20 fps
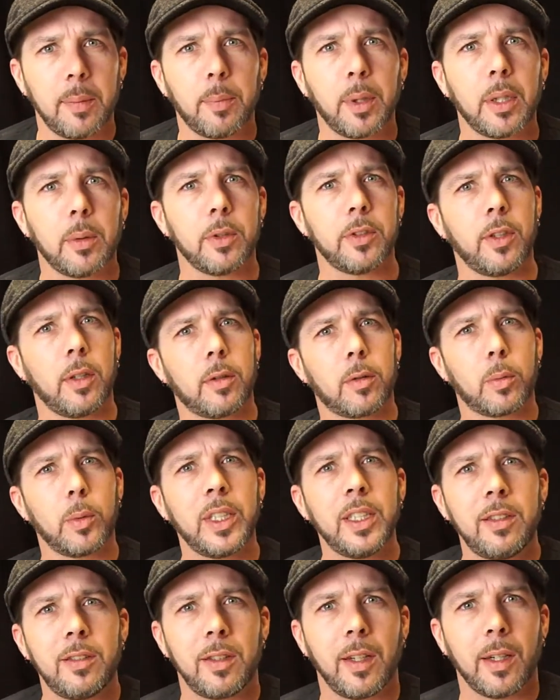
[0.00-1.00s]
but it was a
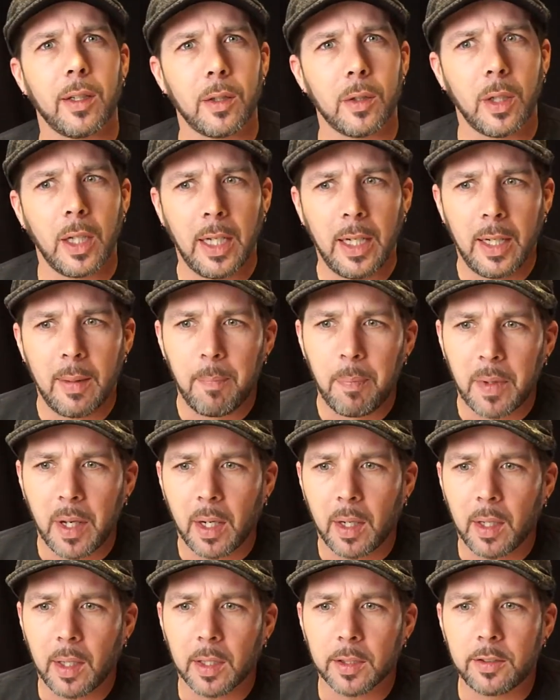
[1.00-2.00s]
3-cell
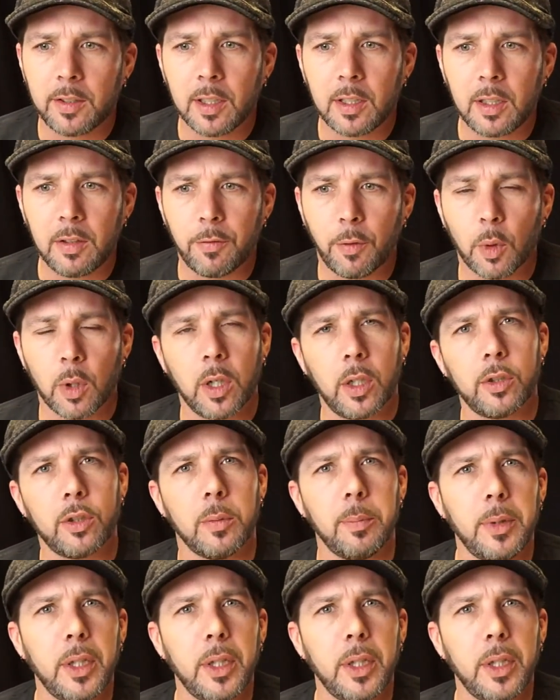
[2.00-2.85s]
6400